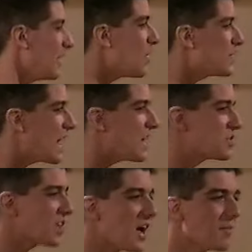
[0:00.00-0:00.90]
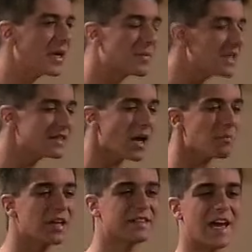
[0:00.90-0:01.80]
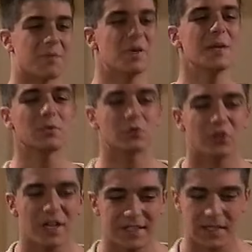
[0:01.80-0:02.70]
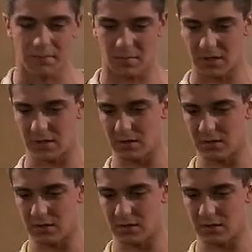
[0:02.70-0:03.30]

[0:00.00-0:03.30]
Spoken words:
He knows how to charm people. He's like my dad. People trust him.